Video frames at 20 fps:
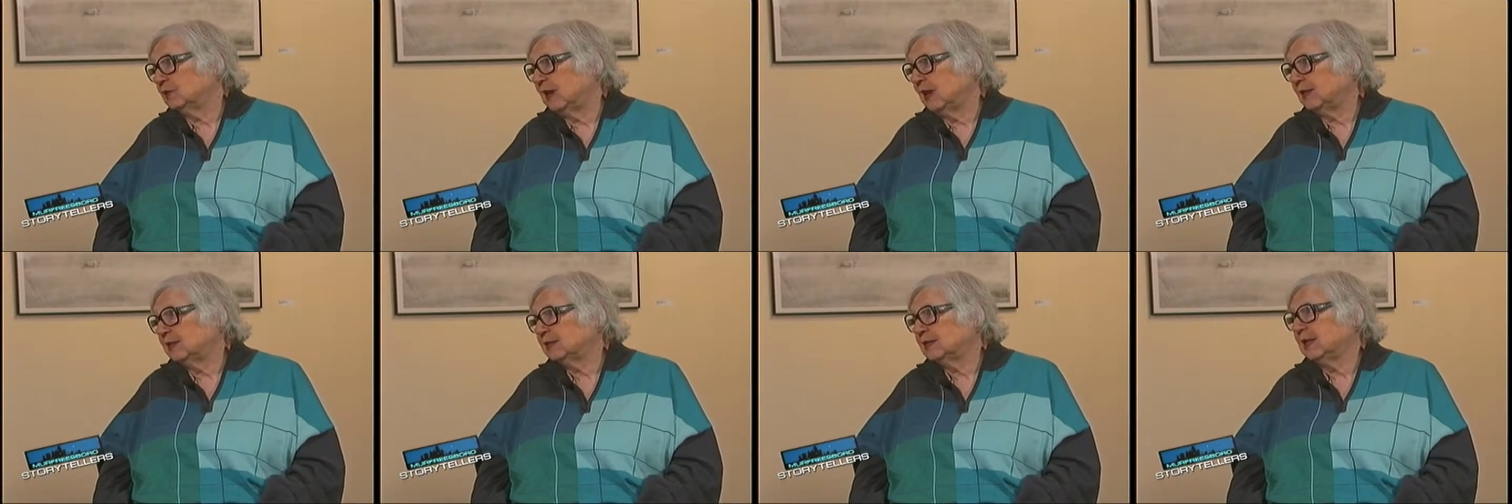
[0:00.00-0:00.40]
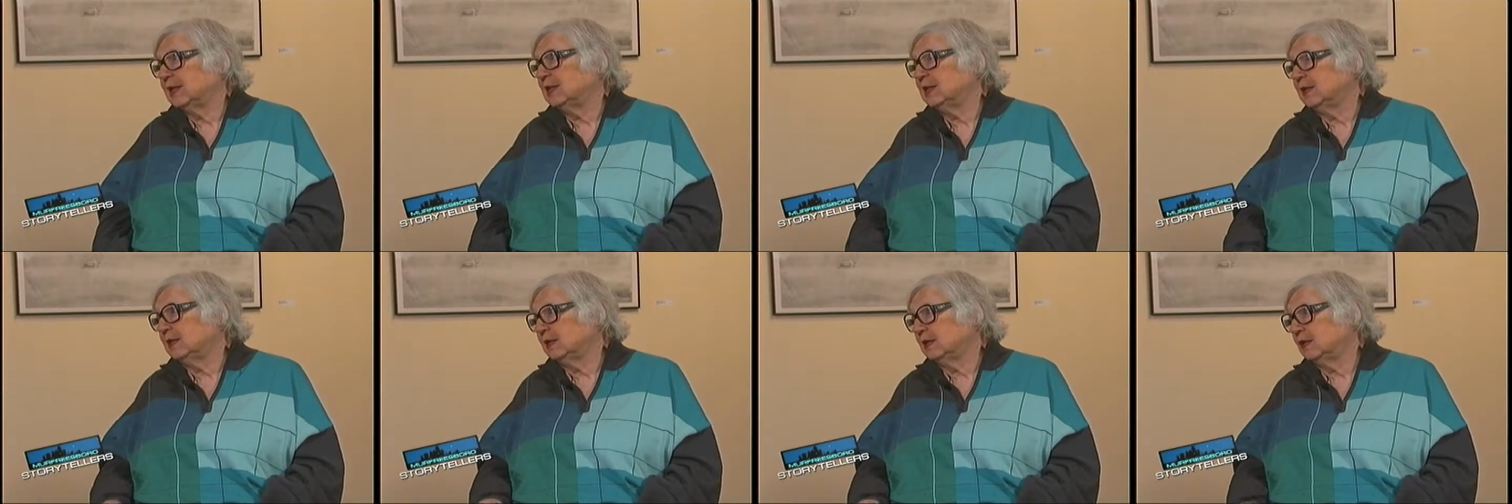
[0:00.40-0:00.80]
I
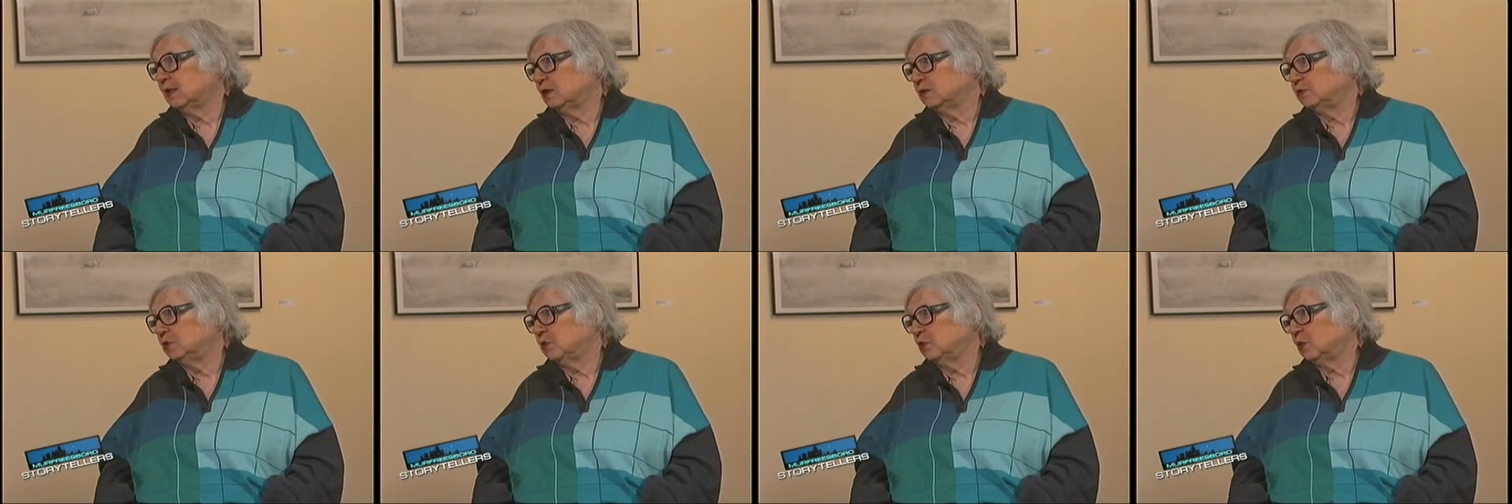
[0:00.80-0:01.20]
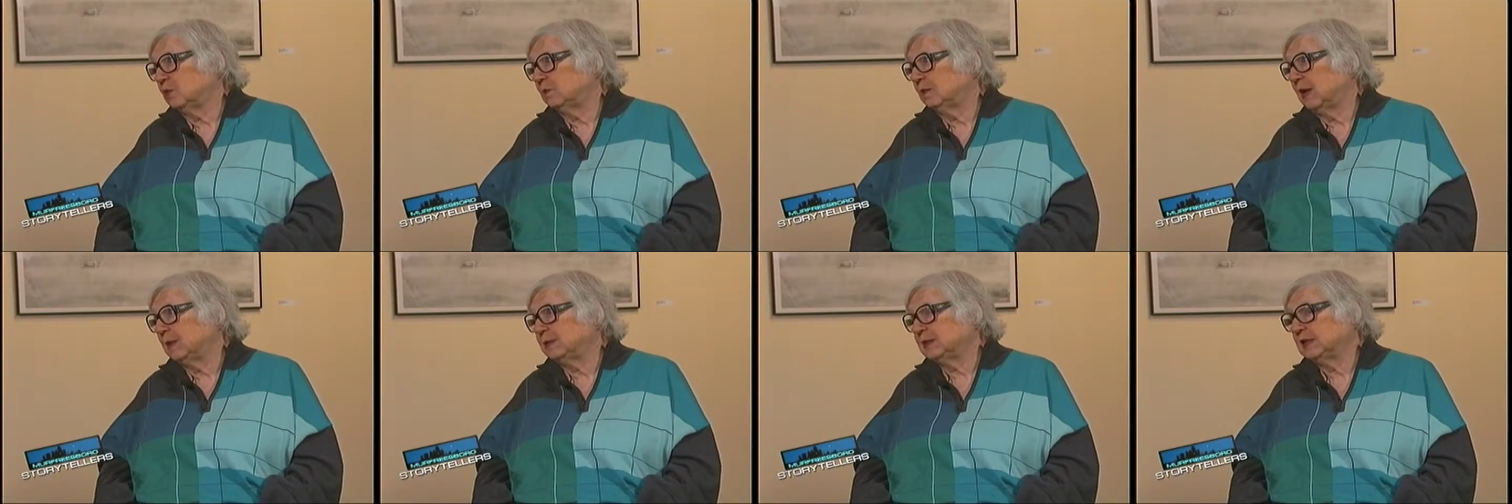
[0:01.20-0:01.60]
stayed in Gulfport.
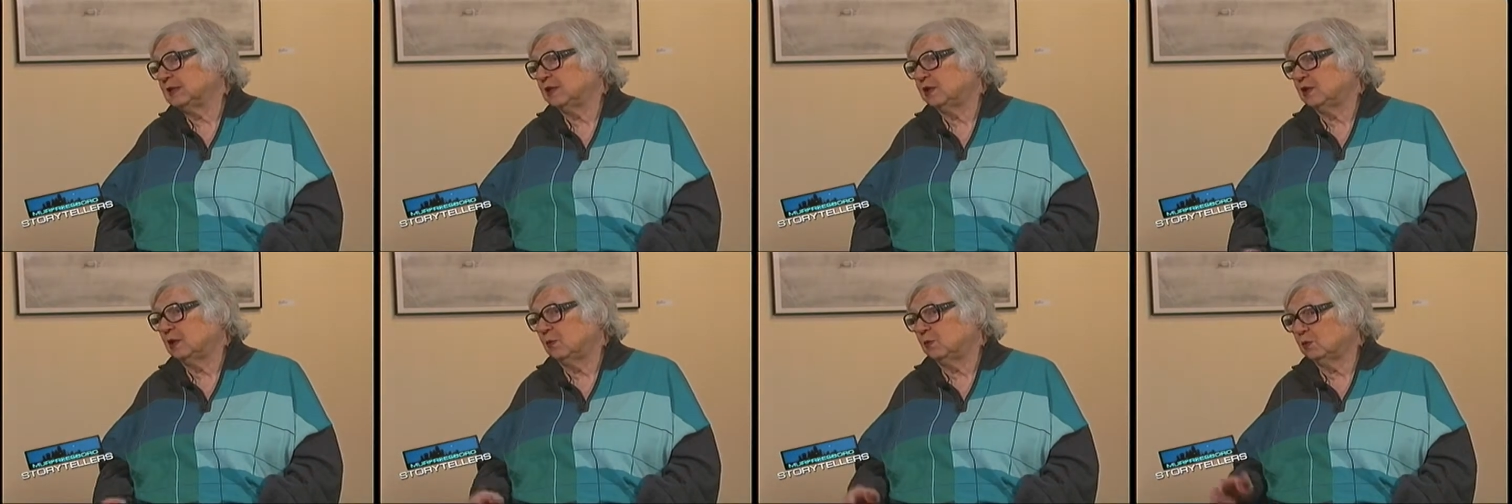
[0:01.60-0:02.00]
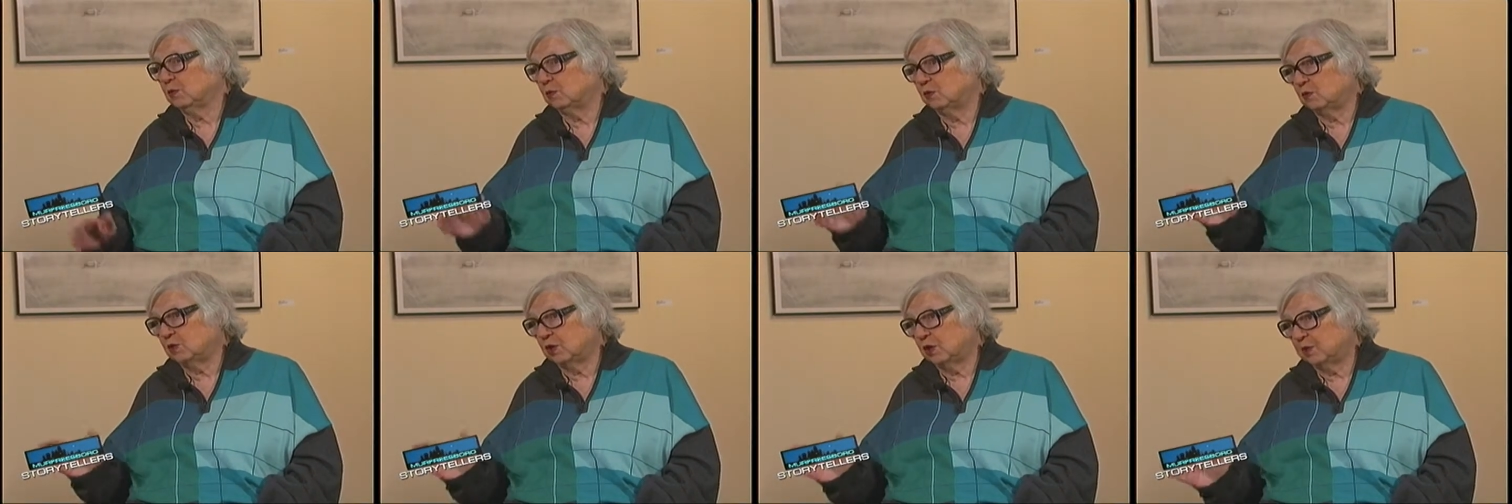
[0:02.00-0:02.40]
Mama said, Y'all want to
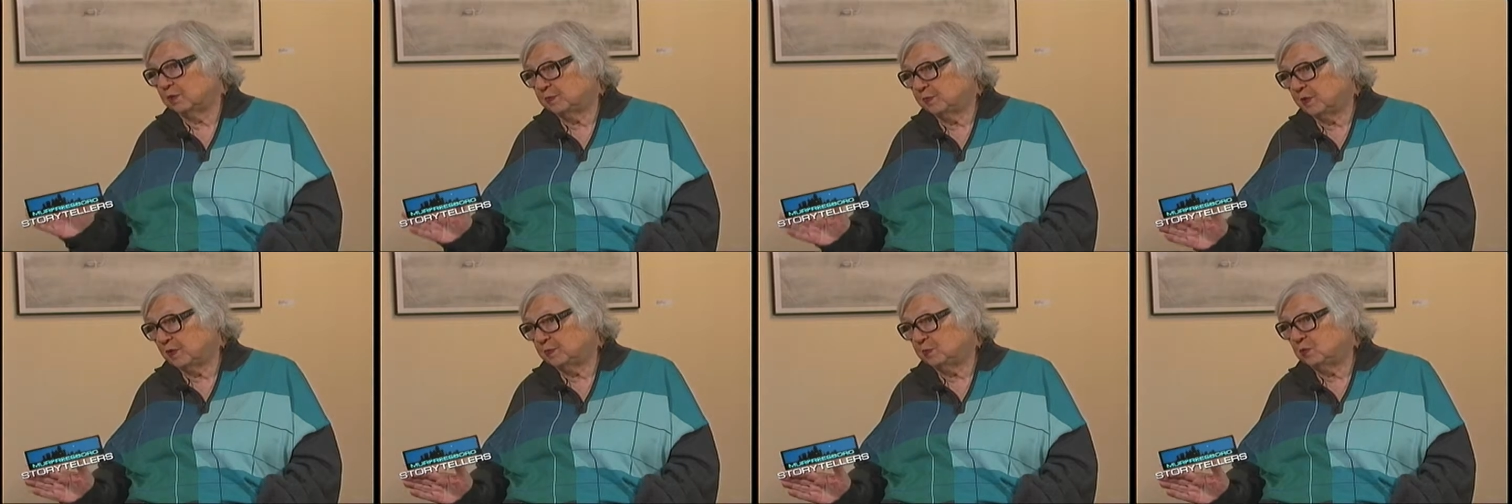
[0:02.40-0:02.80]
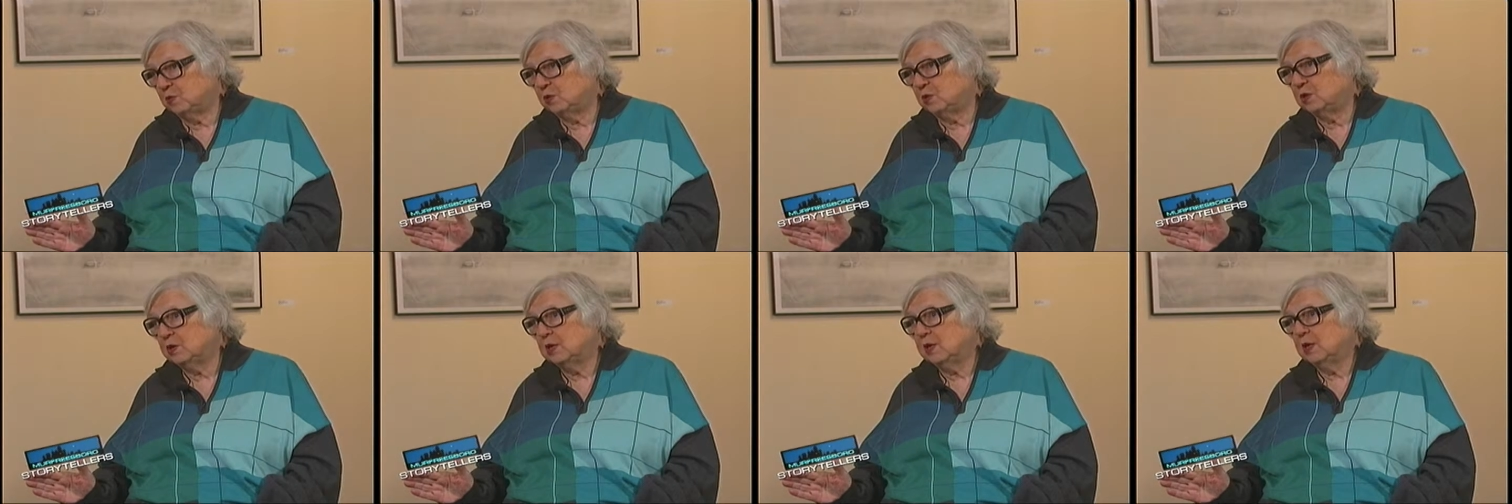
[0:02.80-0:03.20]
go to
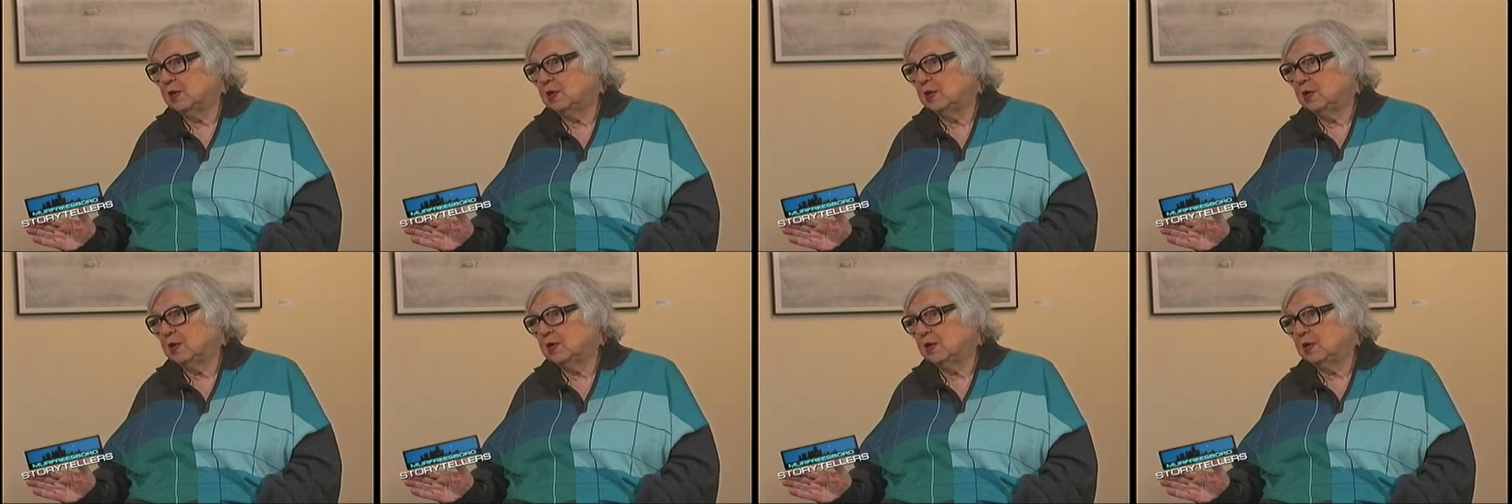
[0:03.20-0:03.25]
Gulfport?